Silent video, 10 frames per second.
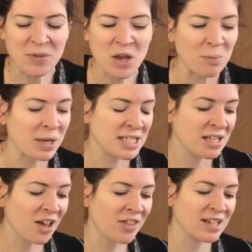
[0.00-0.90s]
But I
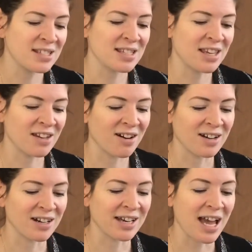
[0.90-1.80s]
saw this
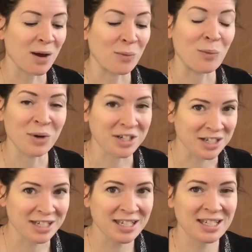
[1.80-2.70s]
yarn at
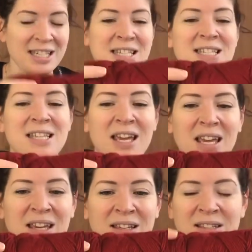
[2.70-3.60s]
work. It is
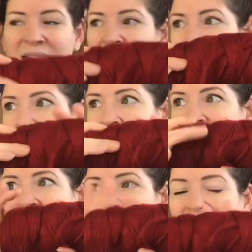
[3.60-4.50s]
and I'm not
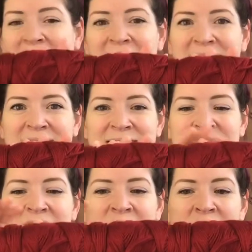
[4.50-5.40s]
sure how the lighting is,
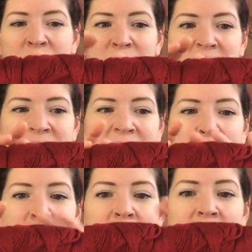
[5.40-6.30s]
but it is a
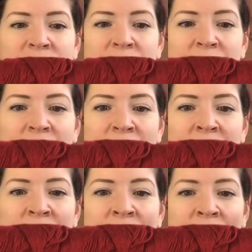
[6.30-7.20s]
beautiful
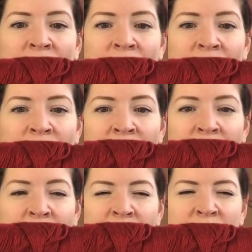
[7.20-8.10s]

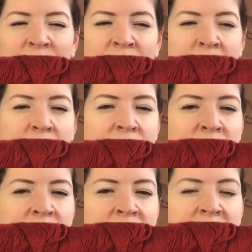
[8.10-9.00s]

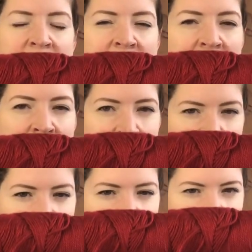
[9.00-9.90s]
rose
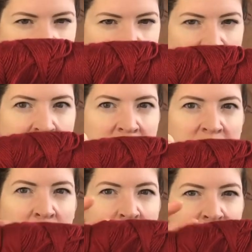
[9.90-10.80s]
crimson. So
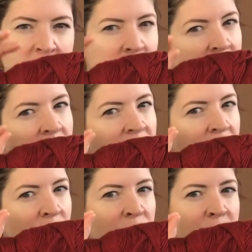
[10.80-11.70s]
crimson with a
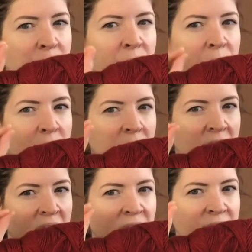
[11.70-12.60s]
little bit
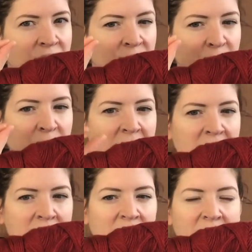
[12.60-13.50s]
more of a dark
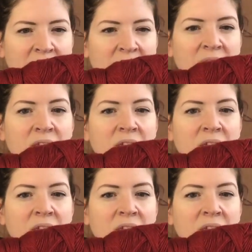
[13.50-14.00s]
pink color